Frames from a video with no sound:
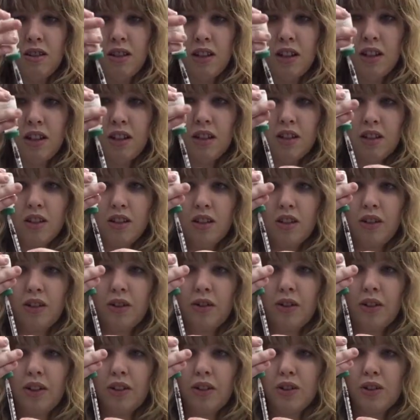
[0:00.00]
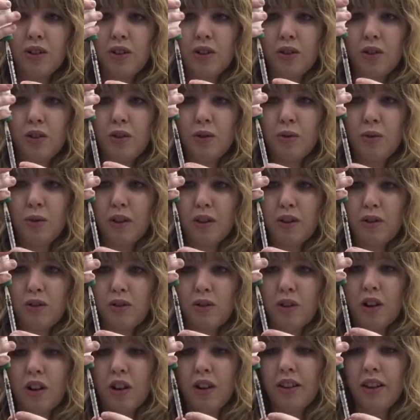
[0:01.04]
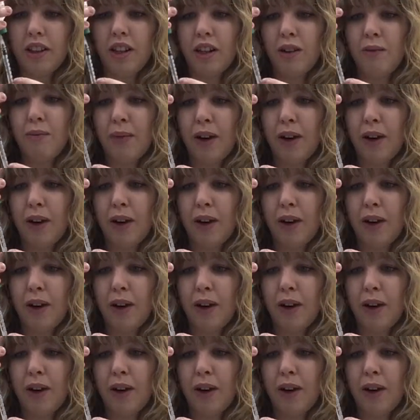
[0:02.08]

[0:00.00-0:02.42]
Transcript: Then you're going to withdraw the